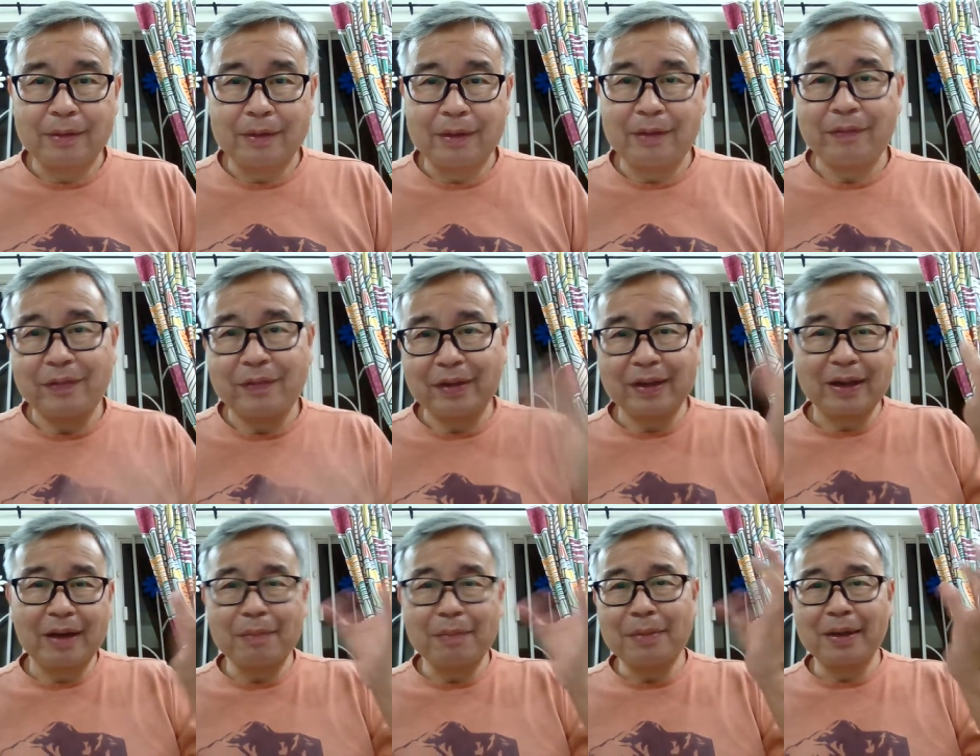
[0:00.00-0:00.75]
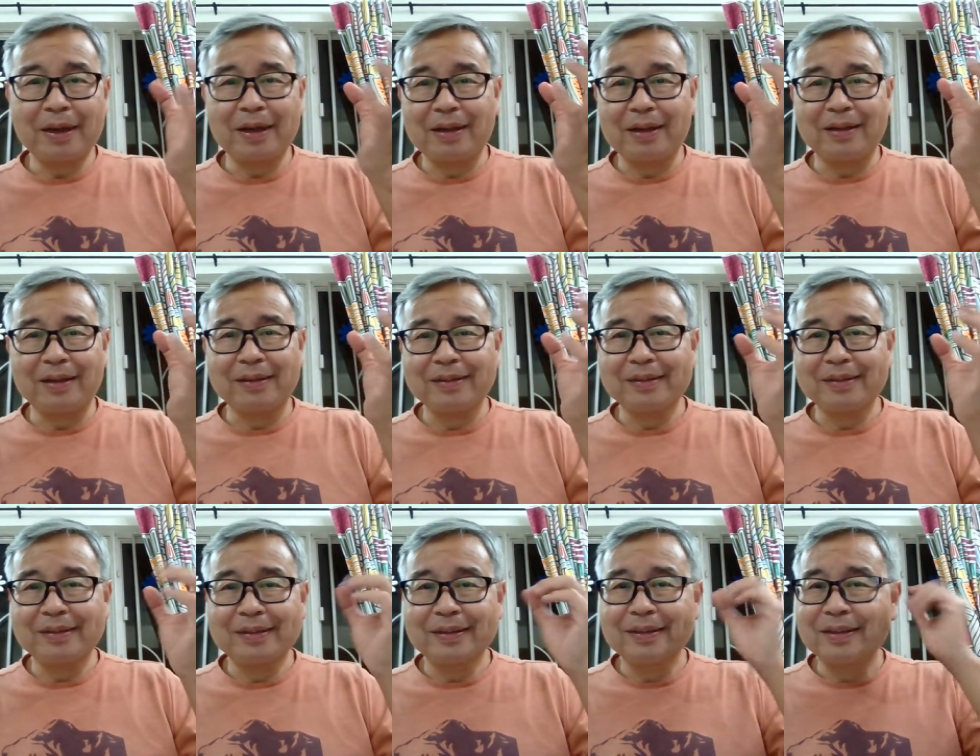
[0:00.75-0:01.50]
If the car mechanic
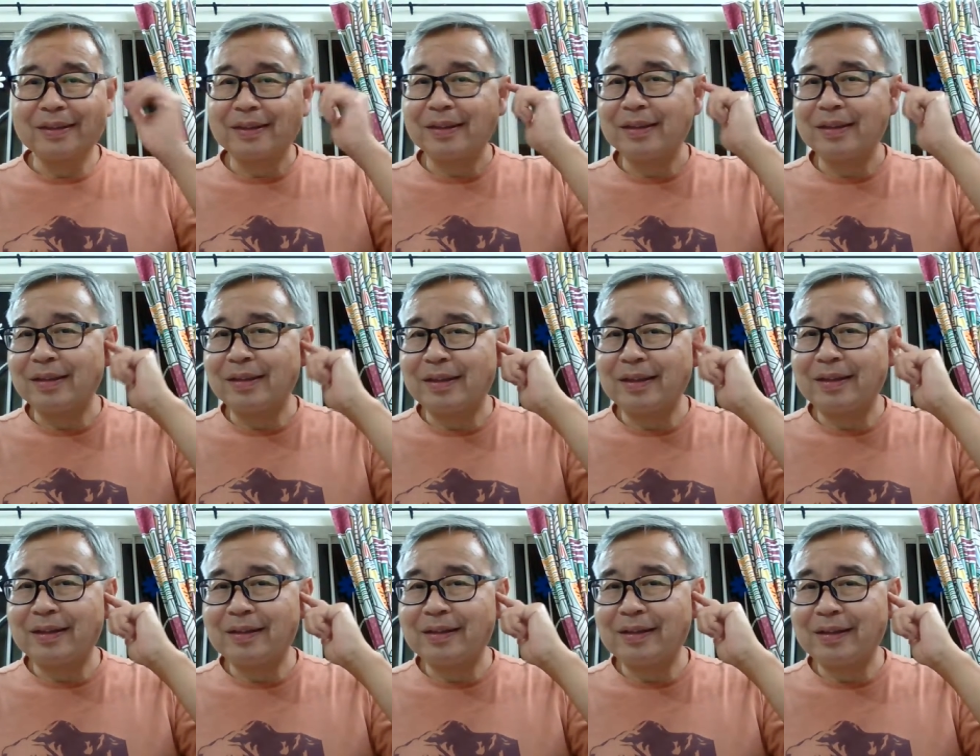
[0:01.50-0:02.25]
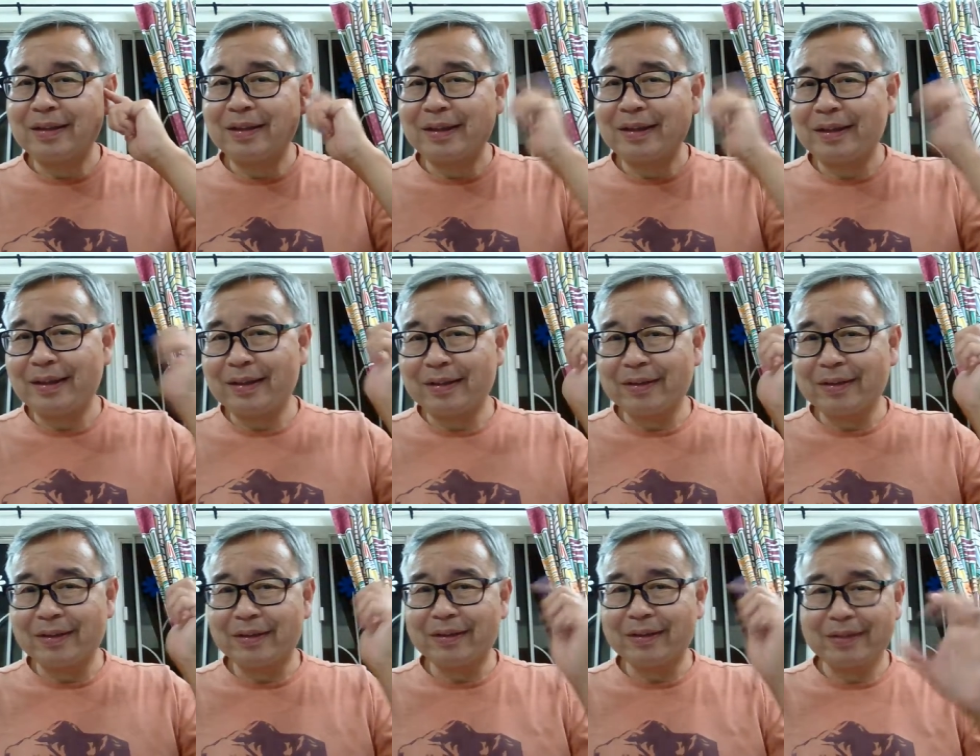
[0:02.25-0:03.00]
didn't
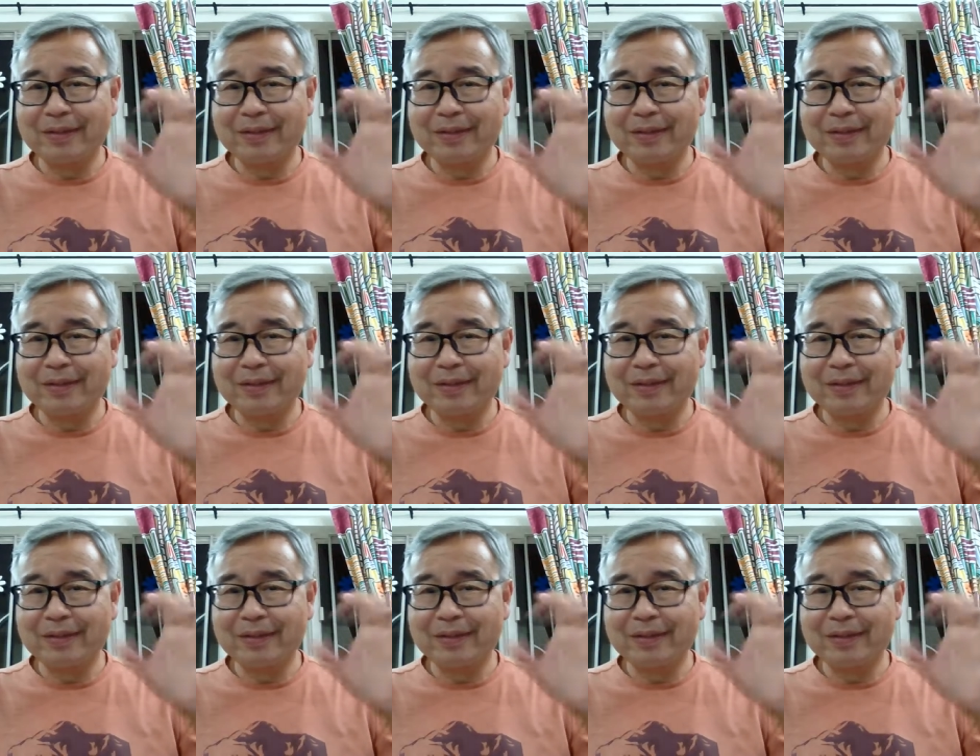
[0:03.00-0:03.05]
hear